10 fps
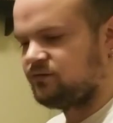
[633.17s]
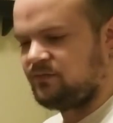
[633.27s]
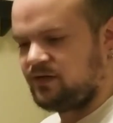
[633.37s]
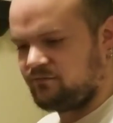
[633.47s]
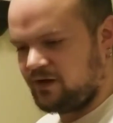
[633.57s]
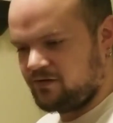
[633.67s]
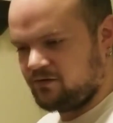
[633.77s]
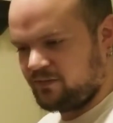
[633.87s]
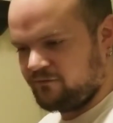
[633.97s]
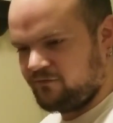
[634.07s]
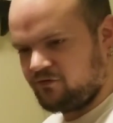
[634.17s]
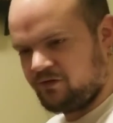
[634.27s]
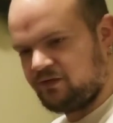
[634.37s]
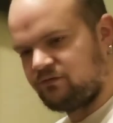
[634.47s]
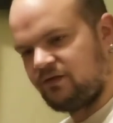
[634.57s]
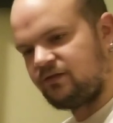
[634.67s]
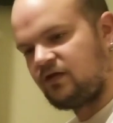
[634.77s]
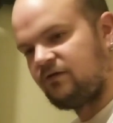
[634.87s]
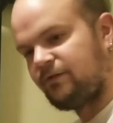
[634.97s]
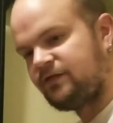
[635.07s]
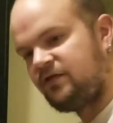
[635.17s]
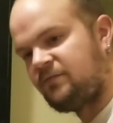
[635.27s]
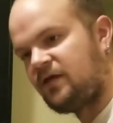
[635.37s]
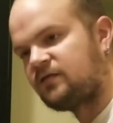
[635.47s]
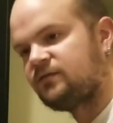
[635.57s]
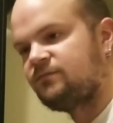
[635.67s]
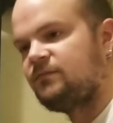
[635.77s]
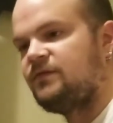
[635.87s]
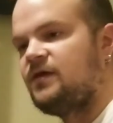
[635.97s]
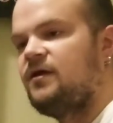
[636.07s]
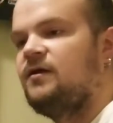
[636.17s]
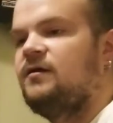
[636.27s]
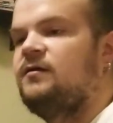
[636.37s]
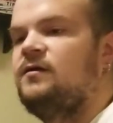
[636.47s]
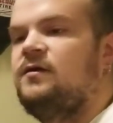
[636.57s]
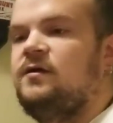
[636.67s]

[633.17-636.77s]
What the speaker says: My Raider and my Fury's right there. My T-Max is there.